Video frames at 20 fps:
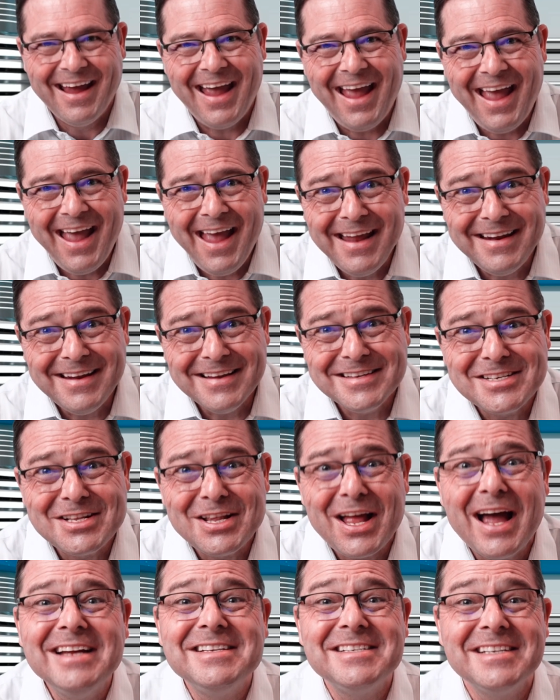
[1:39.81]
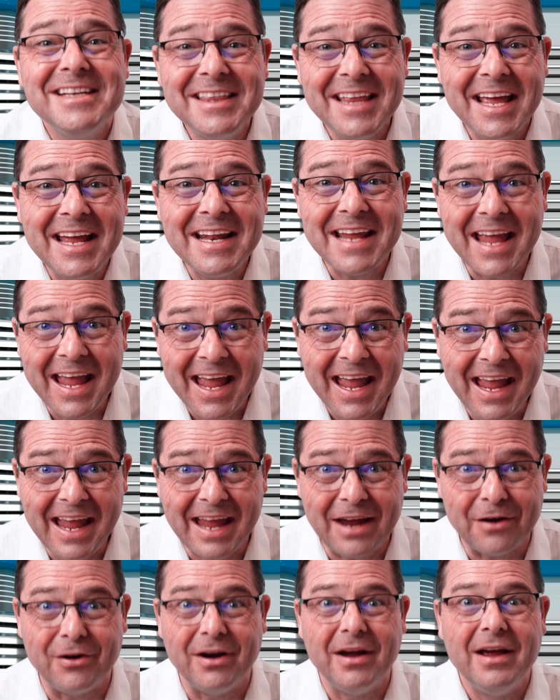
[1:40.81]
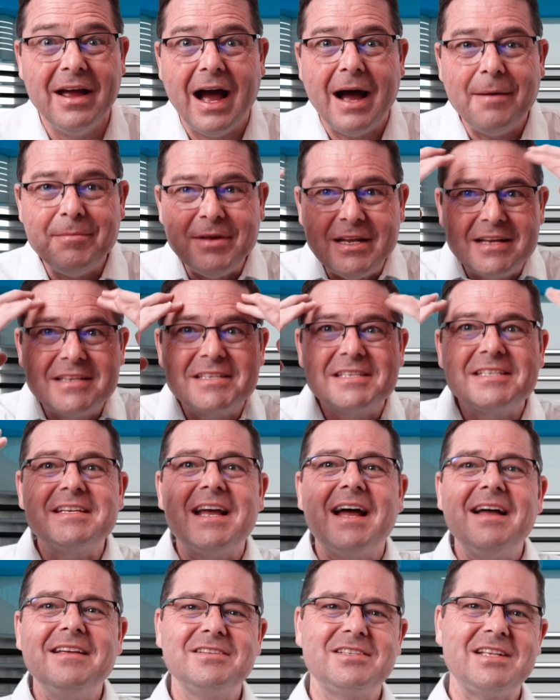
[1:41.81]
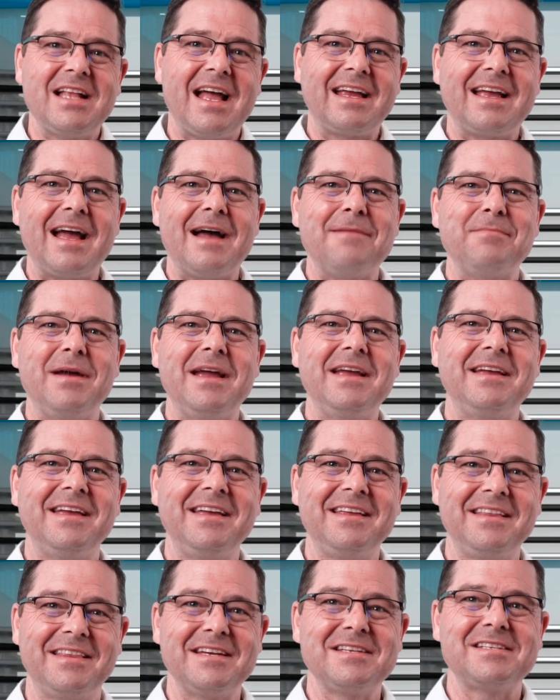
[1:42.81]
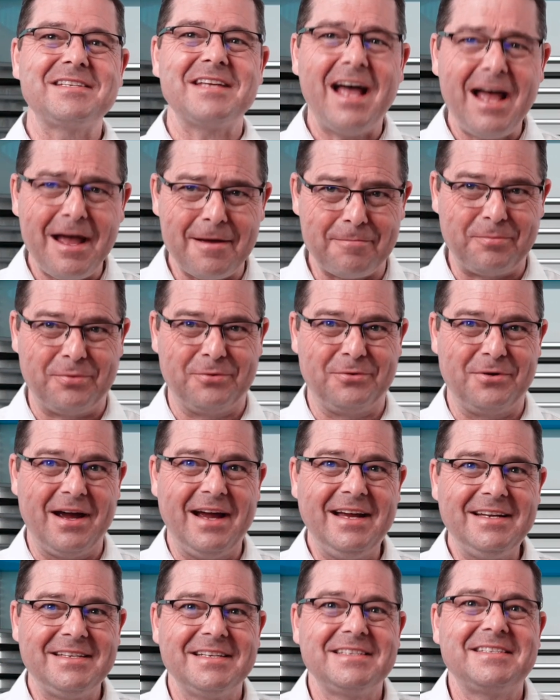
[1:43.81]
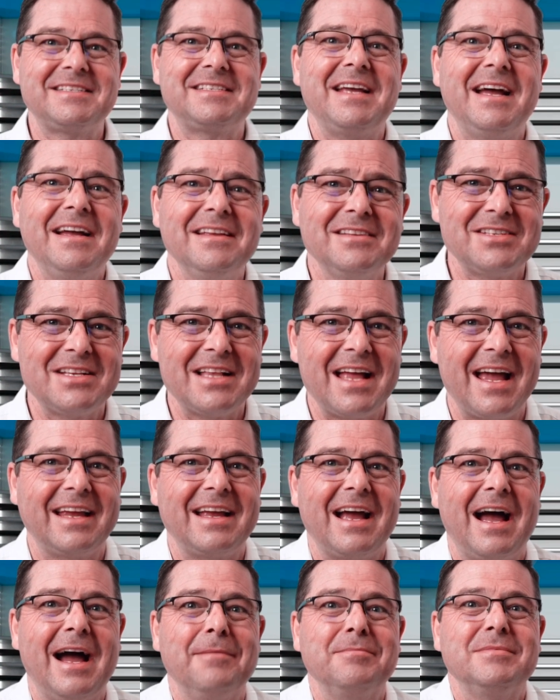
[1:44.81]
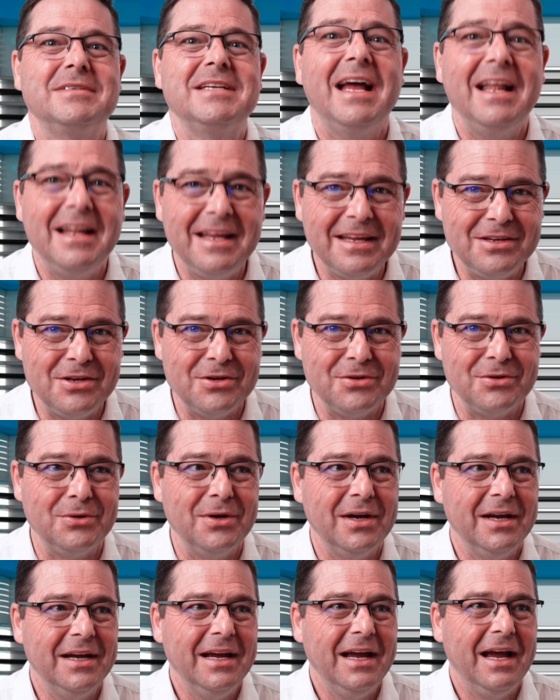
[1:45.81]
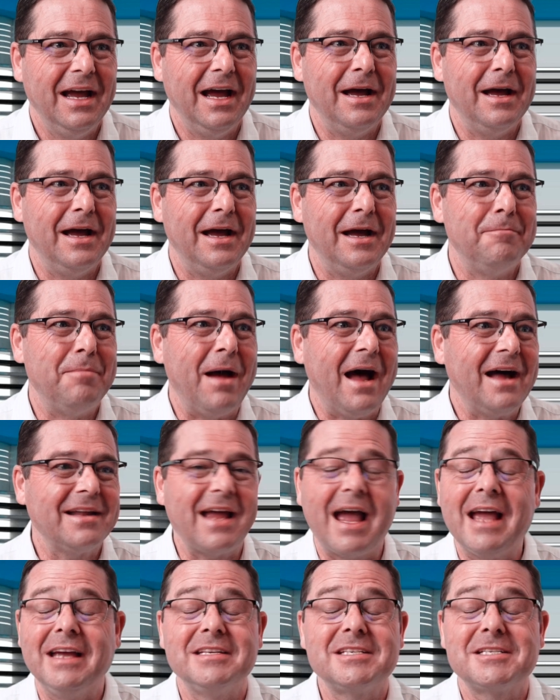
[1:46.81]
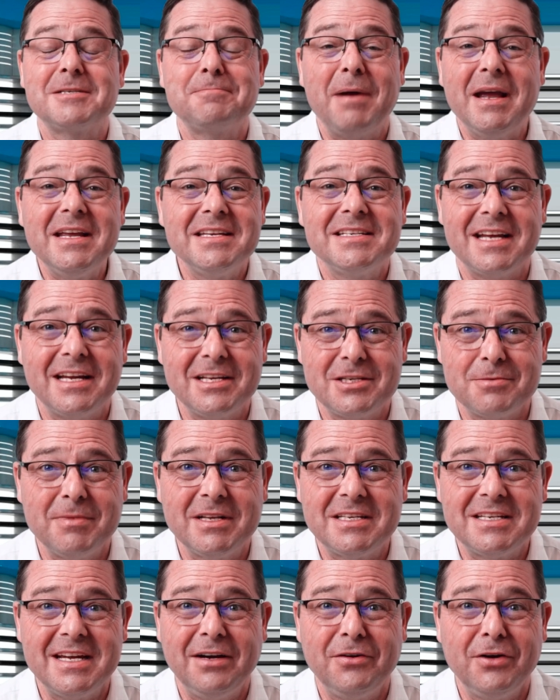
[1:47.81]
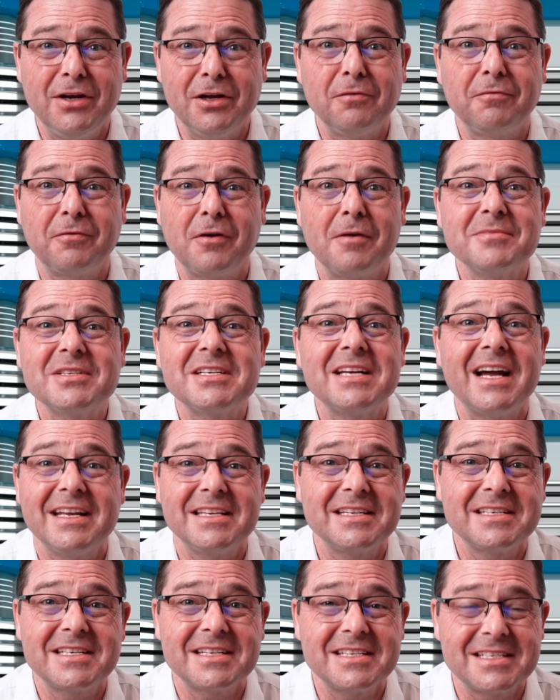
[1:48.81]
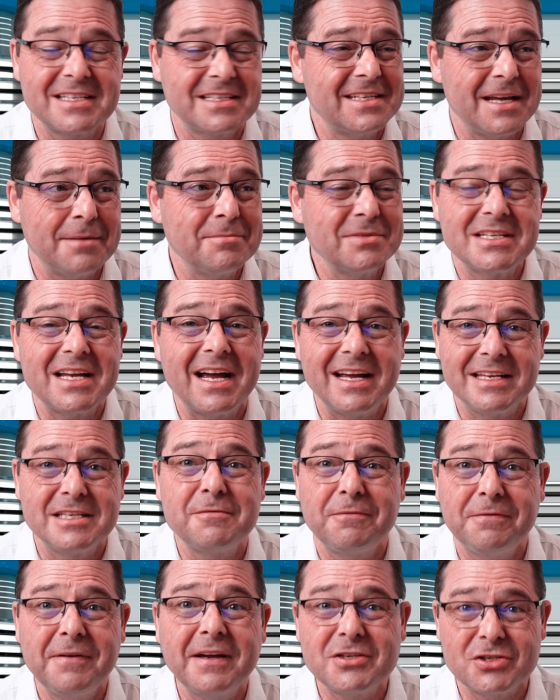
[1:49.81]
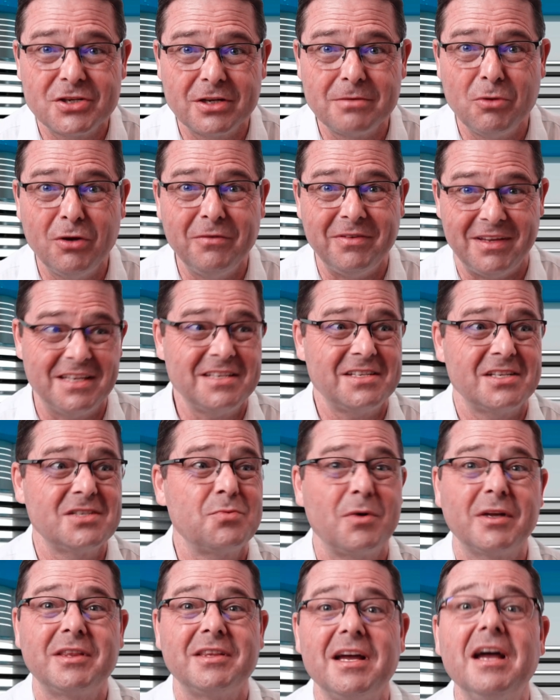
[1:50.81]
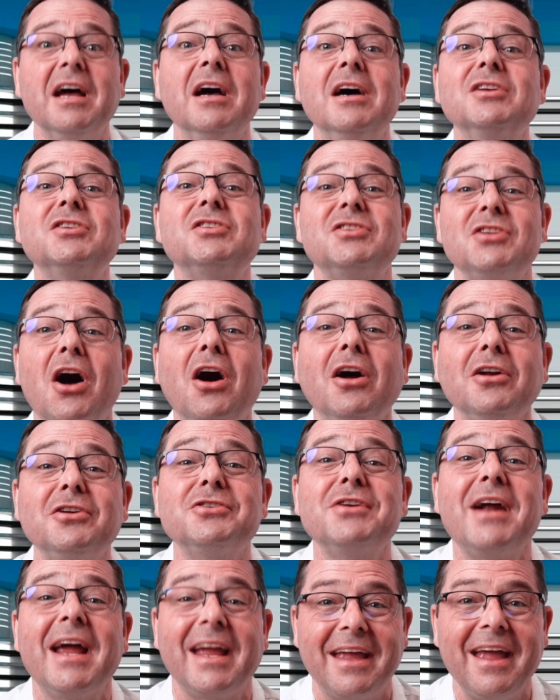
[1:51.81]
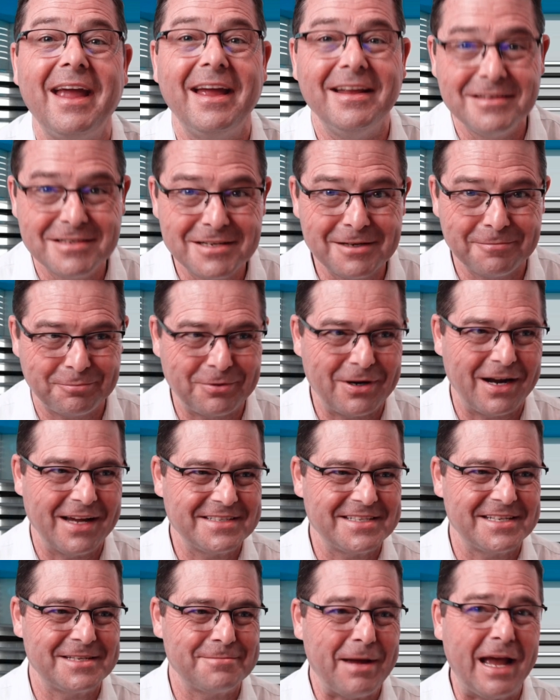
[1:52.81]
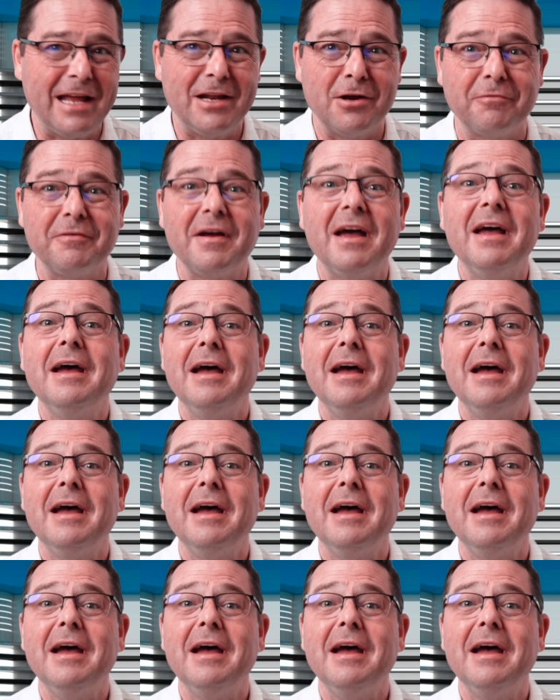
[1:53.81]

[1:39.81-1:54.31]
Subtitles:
And it's lighter than air. I mean, it sounds like I'm making this up, right? It sounds like I'm telling you about a space age material from some science fiction movie. This is what the Star Trek Enterprise is made of.